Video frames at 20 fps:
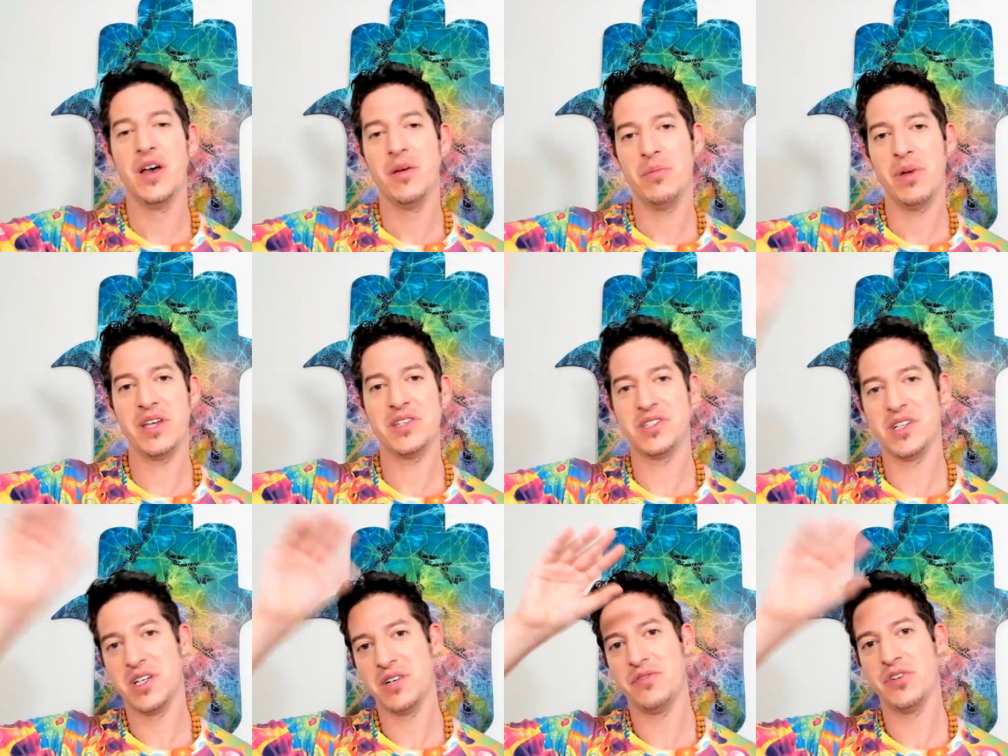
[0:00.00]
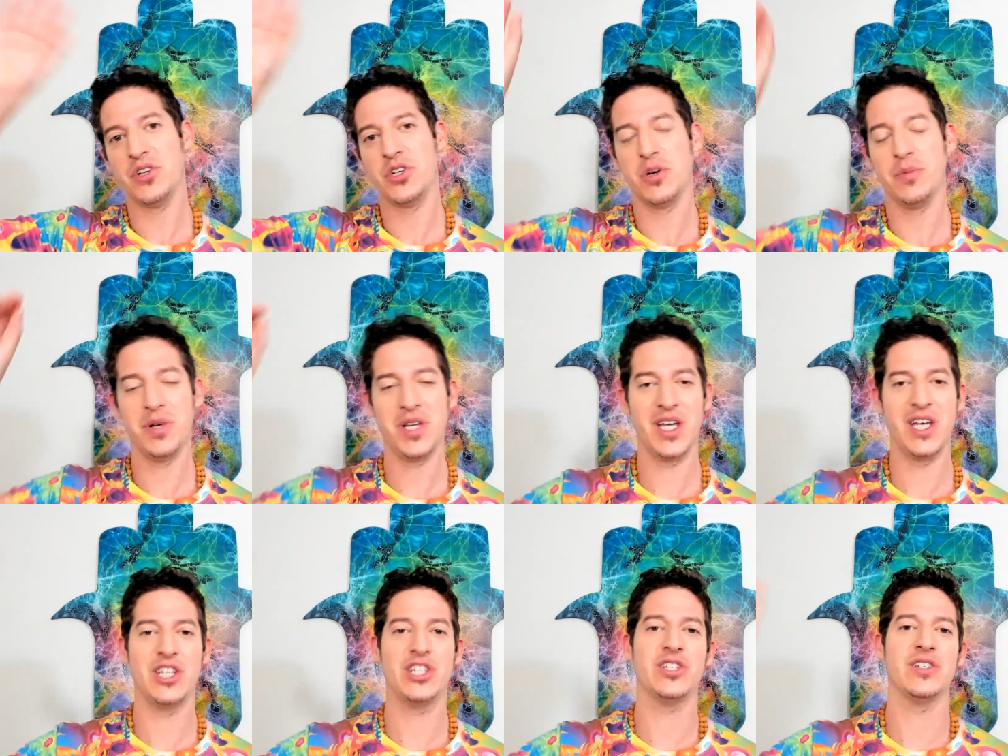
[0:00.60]
based on different
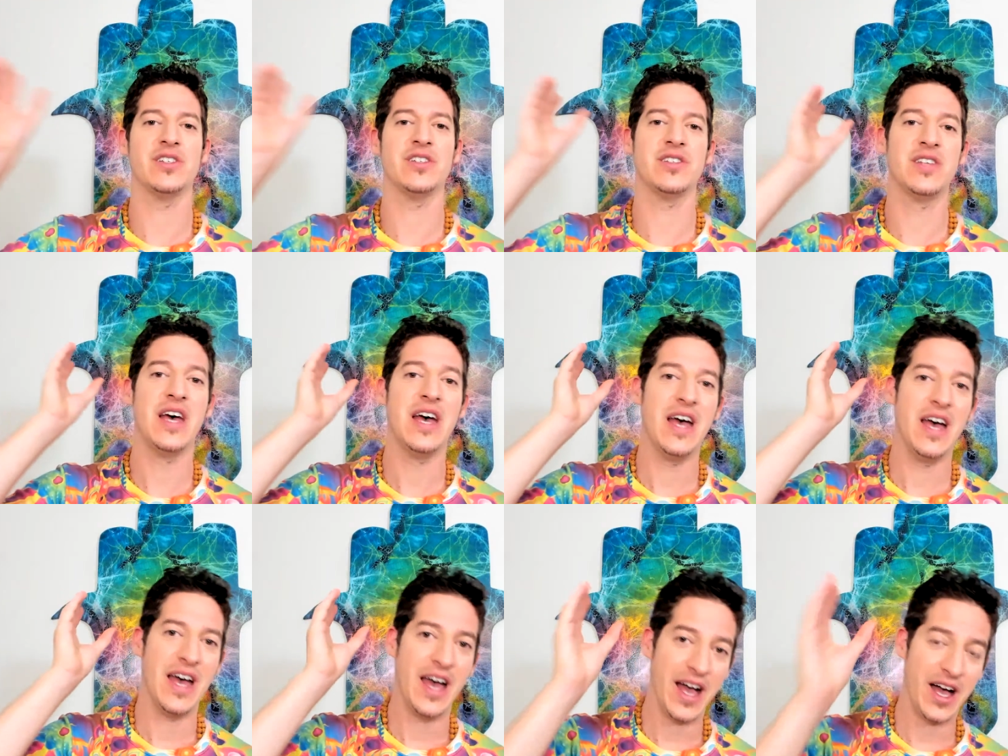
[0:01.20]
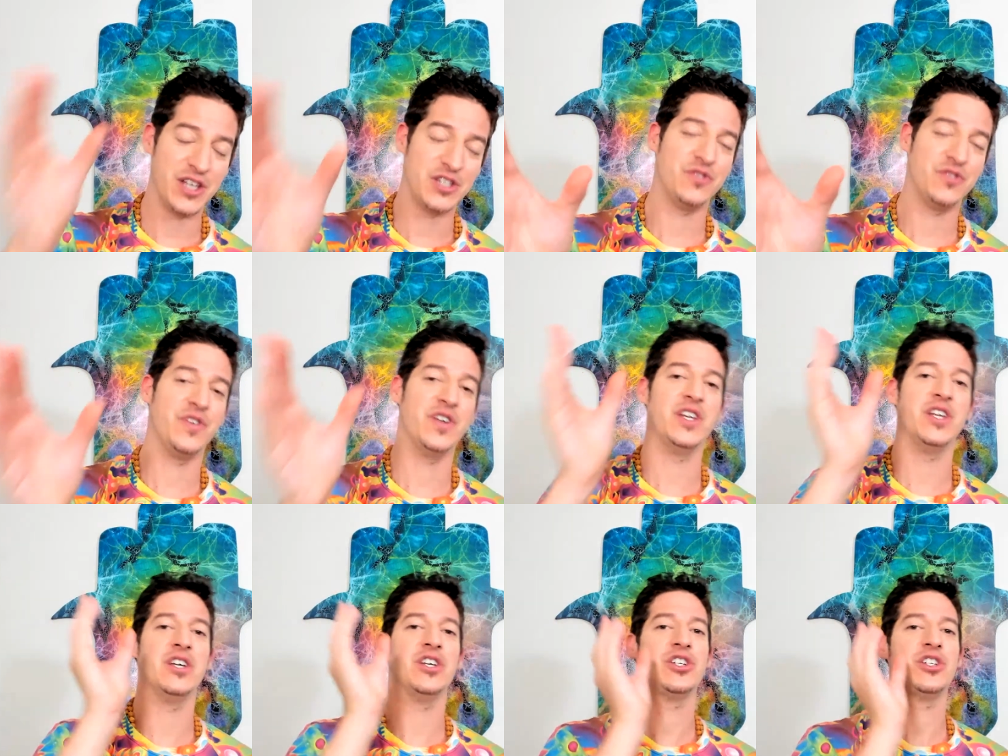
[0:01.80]
interpretations, has
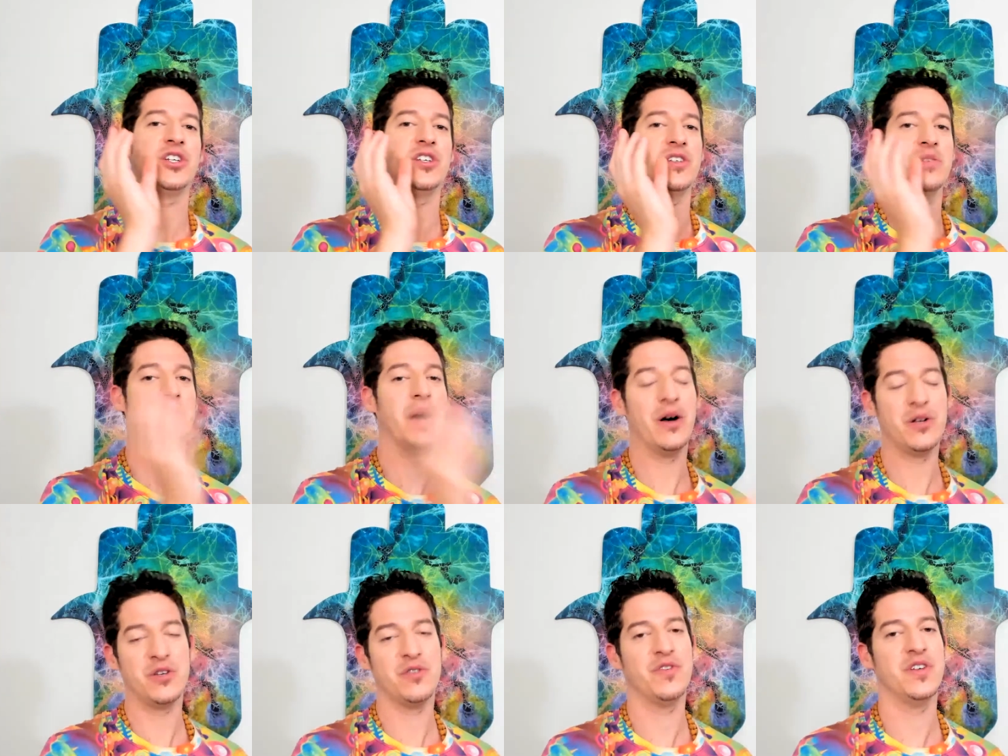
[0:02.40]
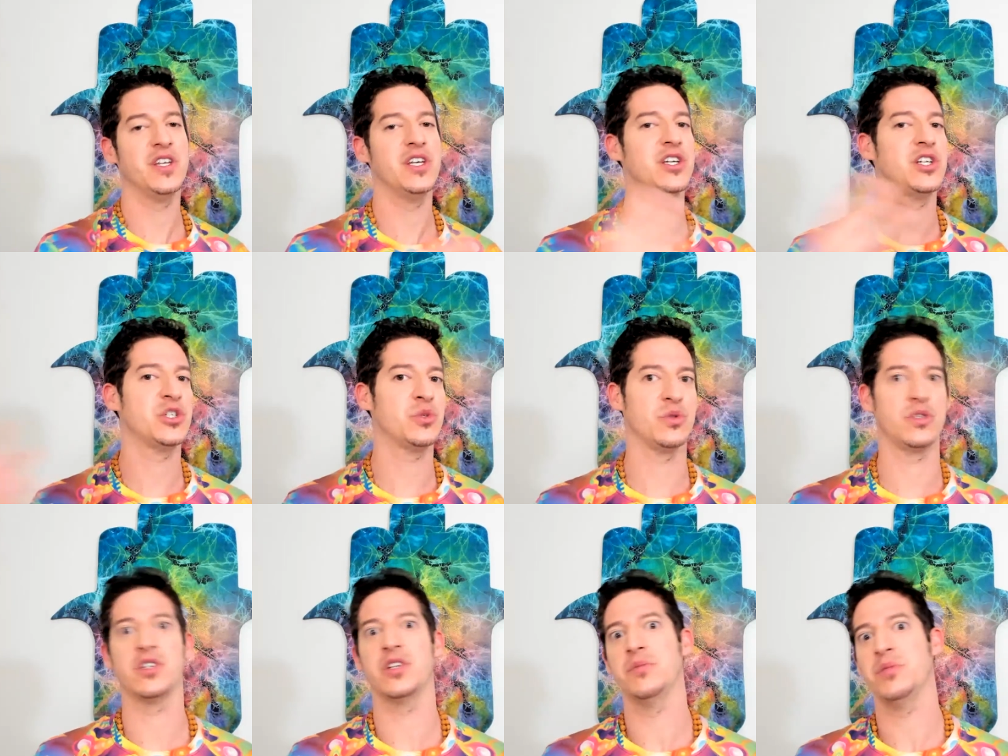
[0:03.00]
finished, is about to finish,
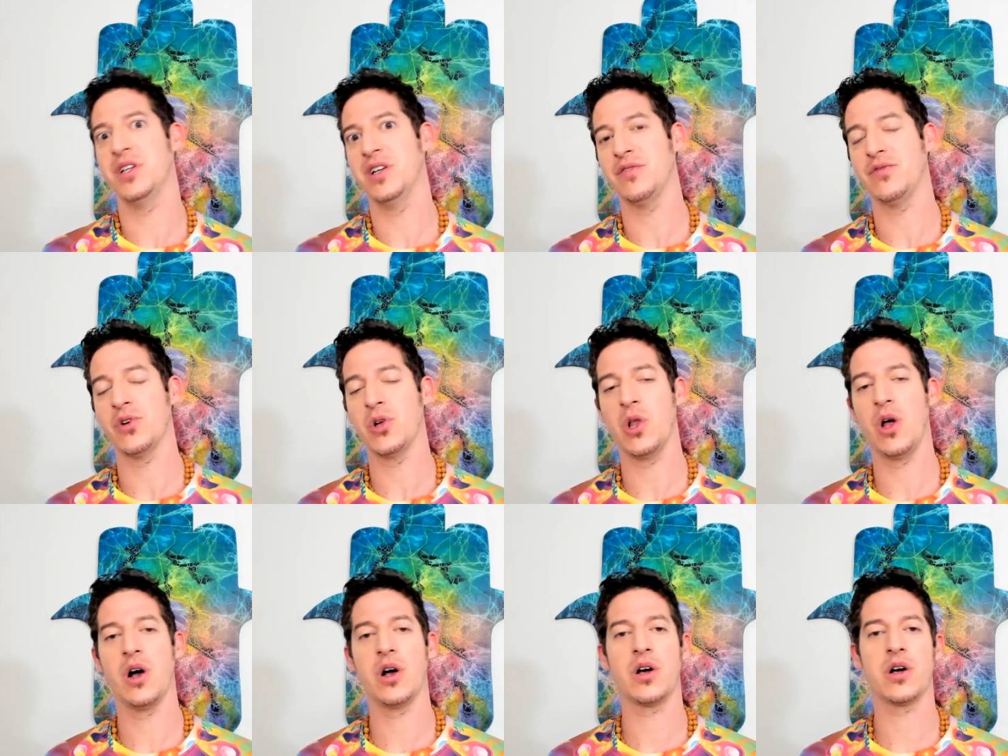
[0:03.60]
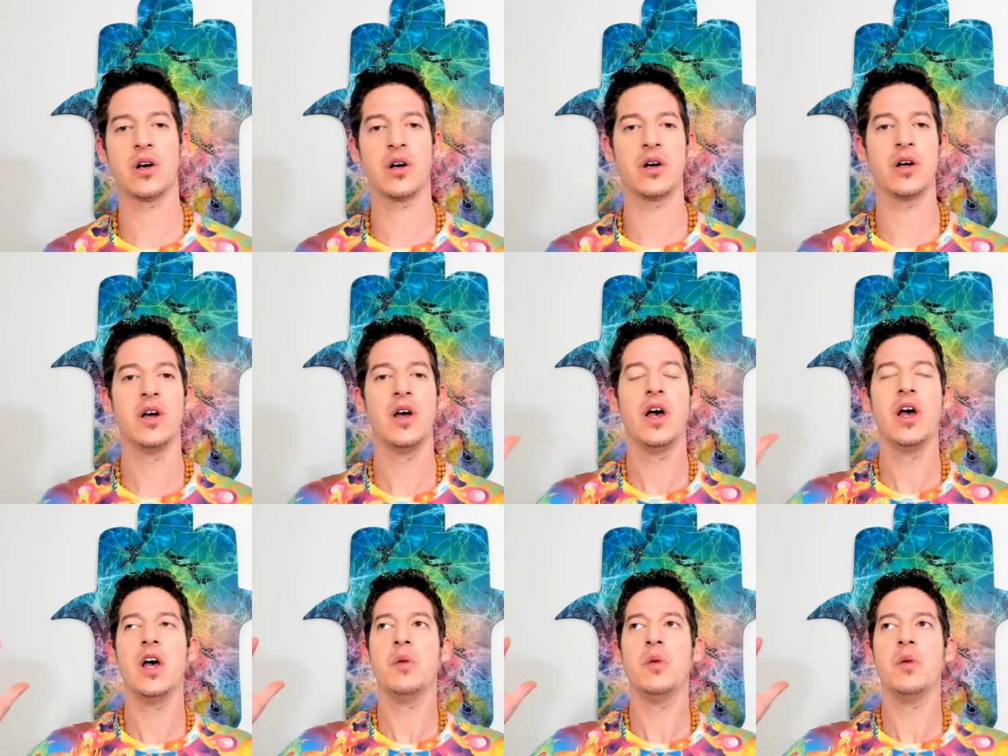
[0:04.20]
we're going to be in it for longer.